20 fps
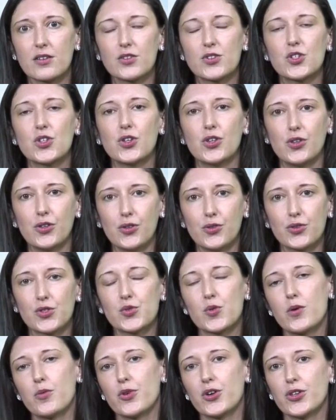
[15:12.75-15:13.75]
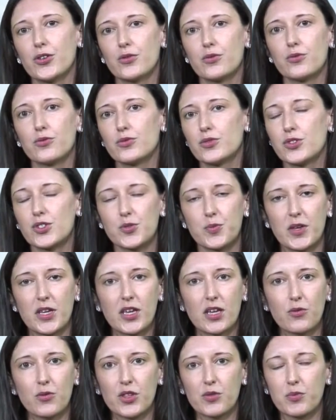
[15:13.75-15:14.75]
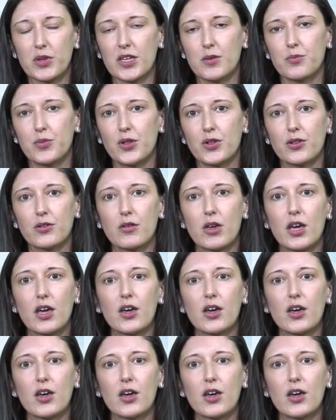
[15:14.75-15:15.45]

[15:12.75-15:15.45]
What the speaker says: to use when we're speaking with people